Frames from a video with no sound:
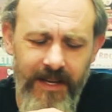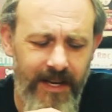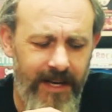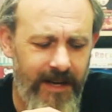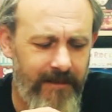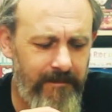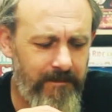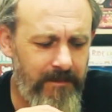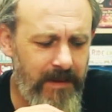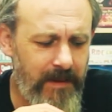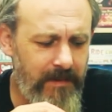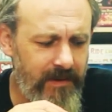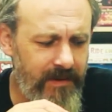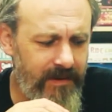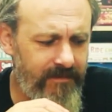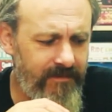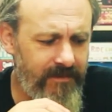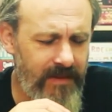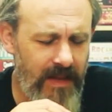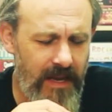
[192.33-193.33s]
Um, people
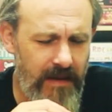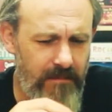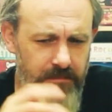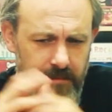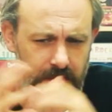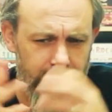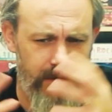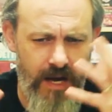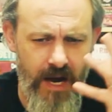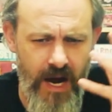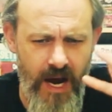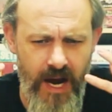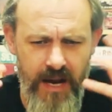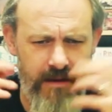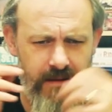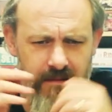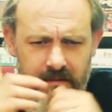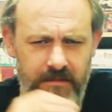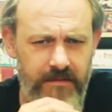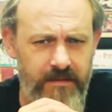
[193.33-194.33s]
are like,
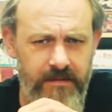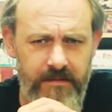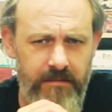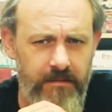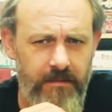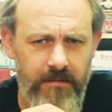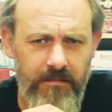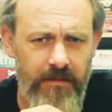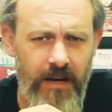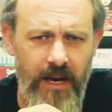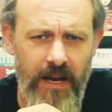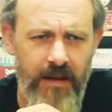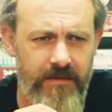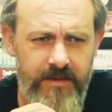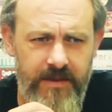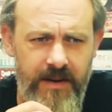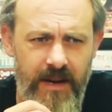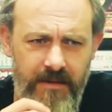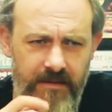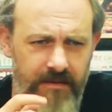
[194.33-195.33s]
why
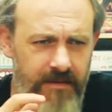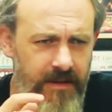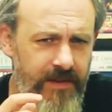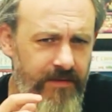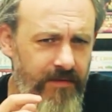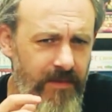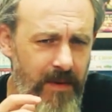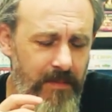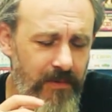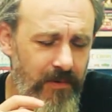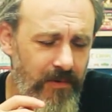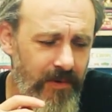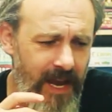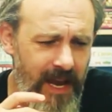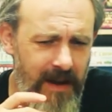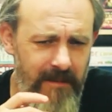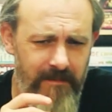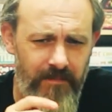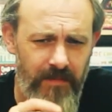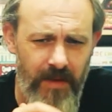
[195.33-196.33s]
should I do this for my board
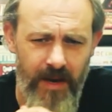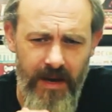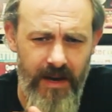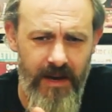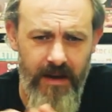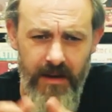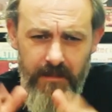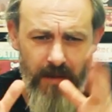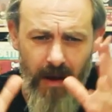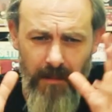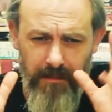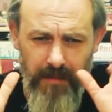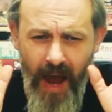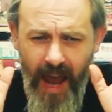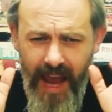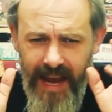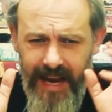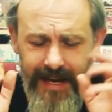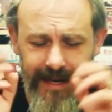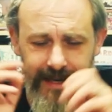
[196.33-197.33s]
game? No, I'm not
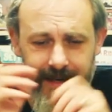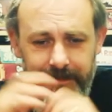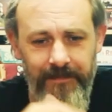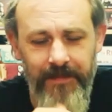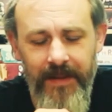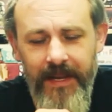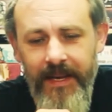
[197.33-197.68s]
buying it.